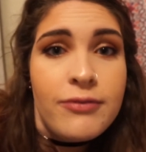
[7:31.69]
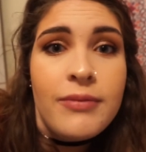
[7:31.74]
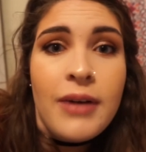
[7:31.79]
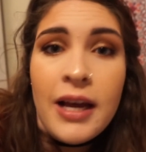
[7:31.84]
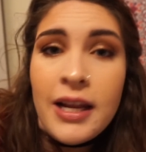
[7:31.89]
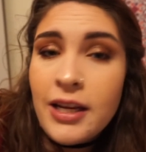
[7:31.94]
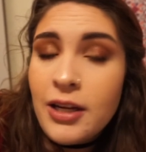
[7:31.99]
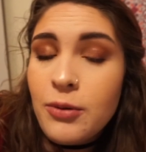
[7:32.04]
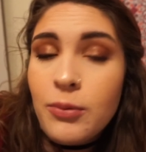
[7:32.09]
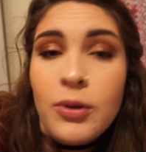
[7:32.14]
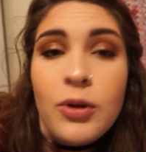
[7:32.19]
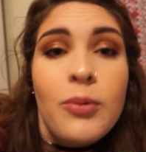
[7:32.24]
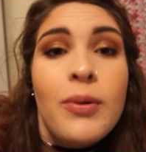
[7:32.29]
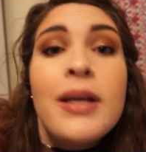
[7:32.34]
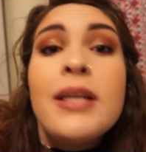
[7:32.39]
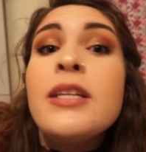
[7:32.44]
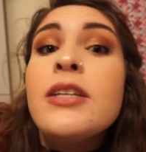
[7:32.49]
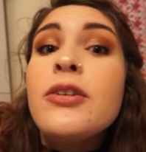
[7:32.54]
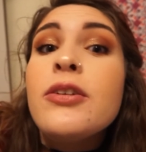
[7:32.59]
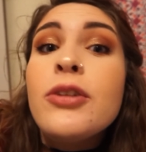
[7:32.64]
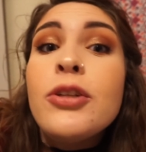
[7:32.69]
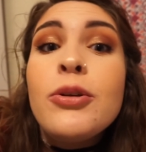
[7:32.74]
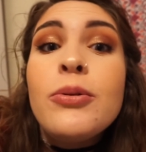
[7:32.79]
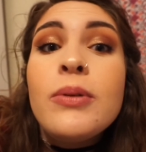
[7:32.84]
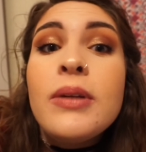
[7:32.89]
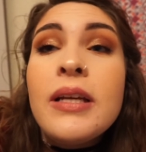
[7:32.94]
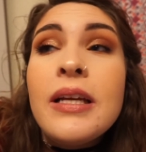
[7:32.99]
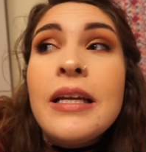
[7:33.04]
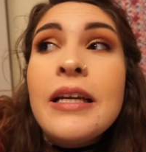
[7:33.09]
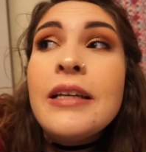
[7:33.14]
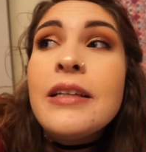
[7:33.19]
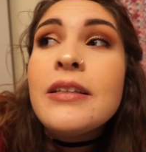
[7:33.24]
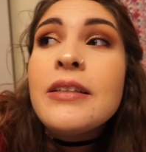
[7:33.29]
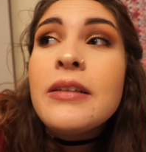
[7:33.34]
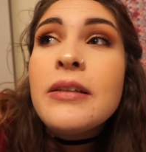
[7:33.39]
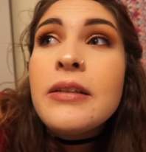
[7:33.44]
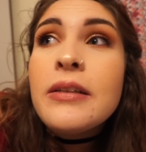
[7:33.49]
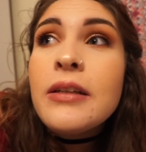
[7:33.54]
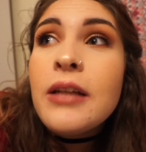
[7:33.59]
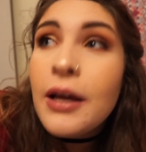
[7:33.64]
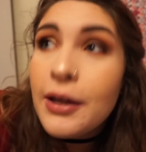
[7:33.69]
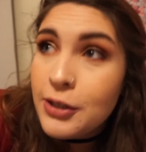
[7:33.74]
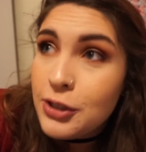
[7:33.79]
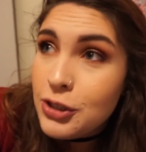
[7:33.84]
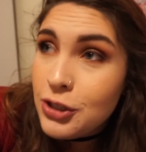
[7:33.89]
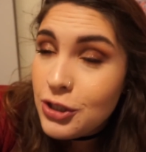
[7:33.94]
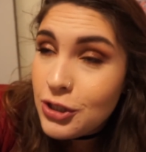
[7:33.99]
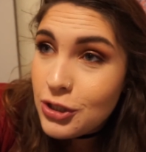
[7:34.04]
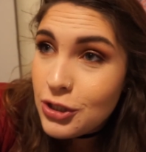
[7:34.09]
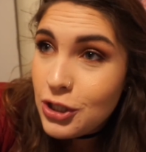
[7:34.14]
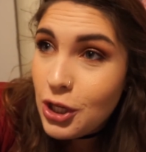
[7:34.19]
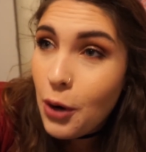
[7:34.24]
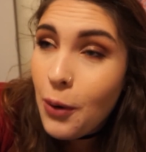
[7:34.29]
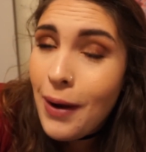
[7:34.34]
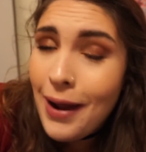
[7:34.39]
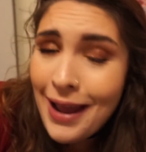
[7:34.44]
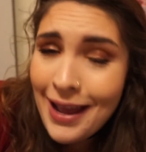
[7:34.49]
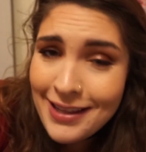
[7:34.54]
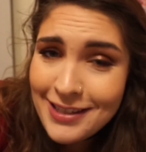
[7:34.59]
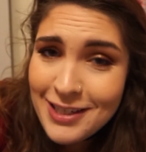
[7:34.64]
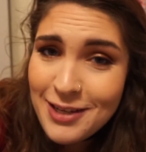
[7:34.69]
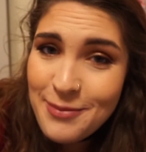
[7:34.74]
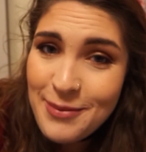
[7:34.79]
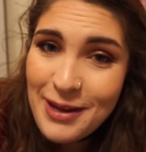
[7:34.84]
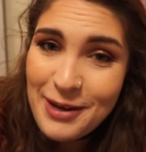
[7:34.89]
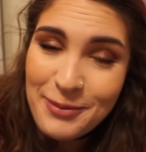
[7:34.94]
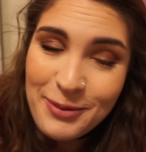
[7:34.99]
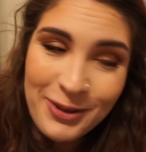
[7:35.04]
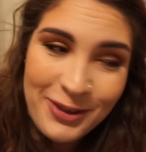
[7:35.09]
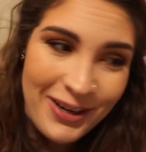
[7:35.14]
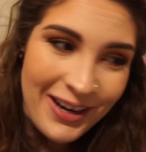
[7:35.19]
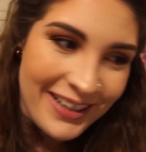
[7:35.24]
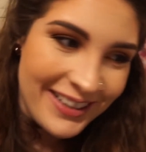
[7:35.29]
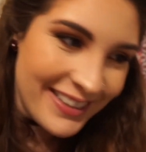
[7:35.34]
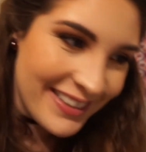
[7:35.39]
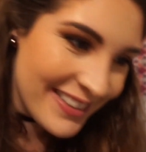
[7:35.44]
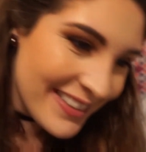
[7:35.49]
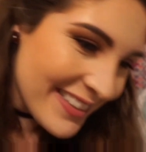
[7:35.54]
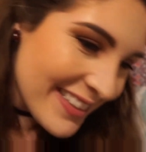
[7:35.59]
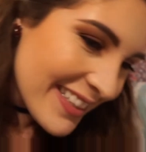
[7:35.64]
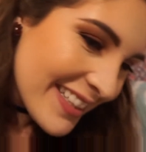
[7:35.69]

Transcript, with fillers: I didn't want to wait until noon to eat lunch, so I had some animal crackers.